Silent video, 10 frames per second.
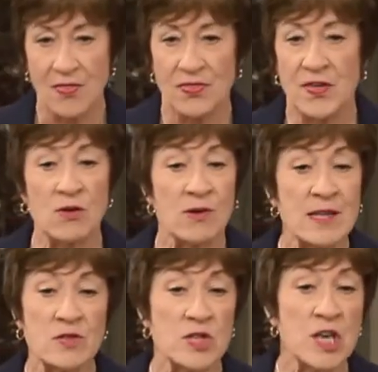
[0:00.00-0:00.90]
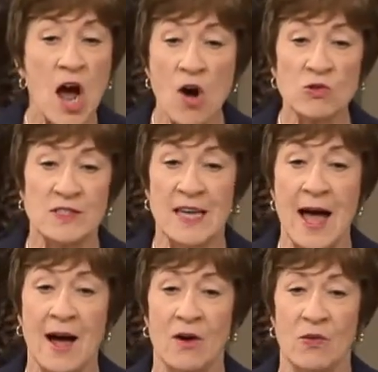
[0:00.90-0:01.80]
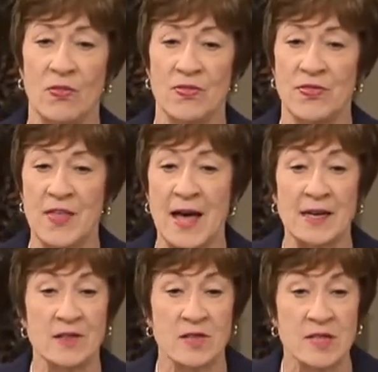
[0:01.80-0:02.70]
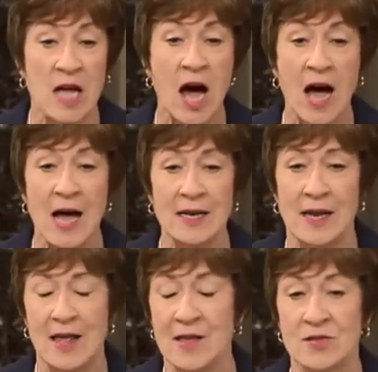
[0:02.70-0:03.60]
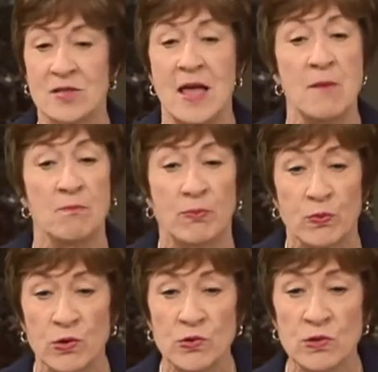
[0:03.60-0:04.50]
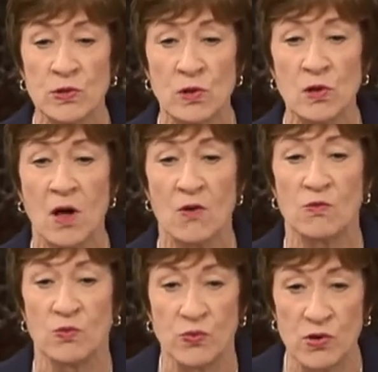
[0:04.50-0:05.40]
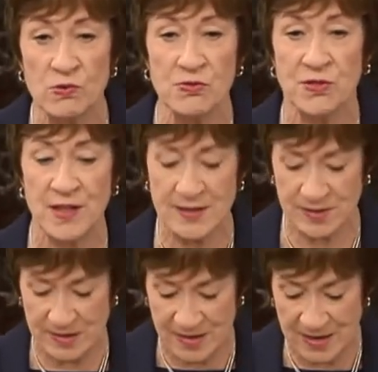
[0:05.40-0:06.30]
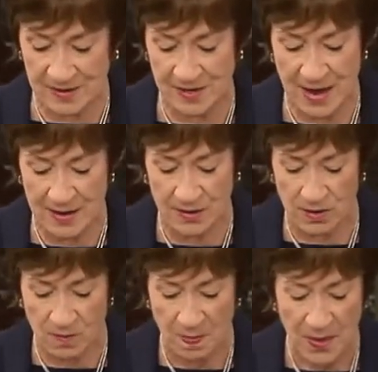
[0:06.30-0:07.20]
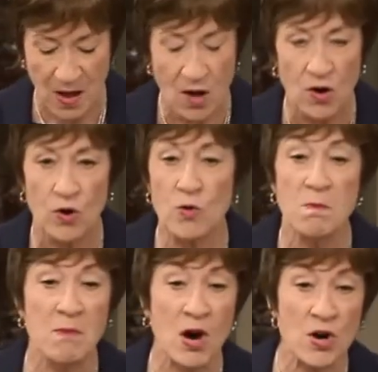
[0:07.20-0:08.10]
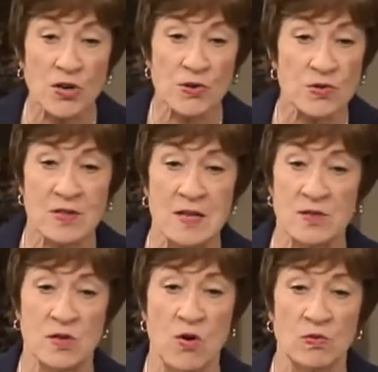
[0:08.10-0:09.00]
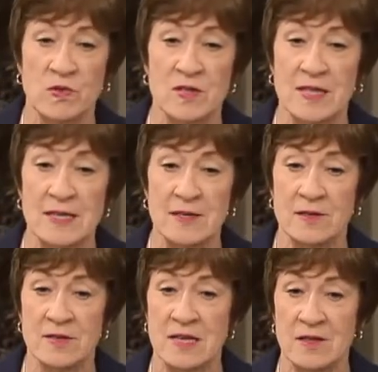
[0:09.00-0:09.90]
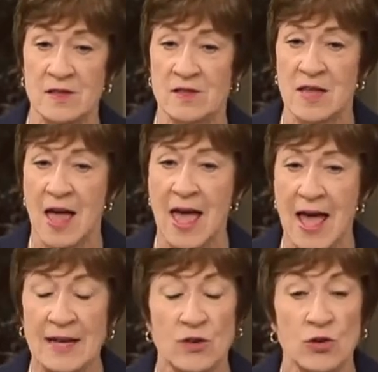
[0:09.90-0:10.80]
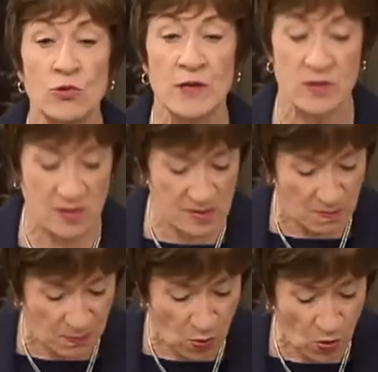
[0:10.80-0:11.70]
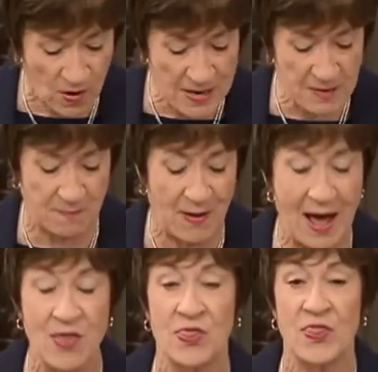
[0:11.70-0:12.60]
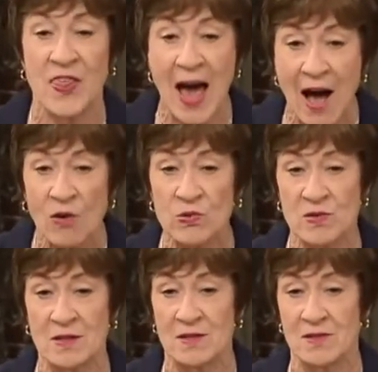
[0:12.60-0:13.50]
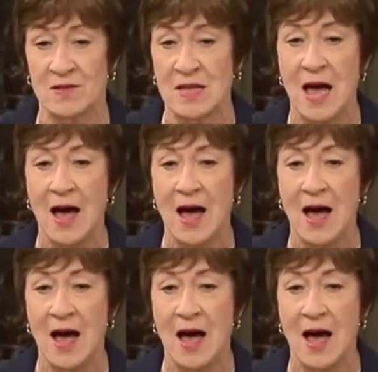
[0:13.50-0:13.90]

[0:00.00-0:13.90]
There is no doubt that Assad is a brutal, ruthless dictator who murders his own citizens and who is supported by thousands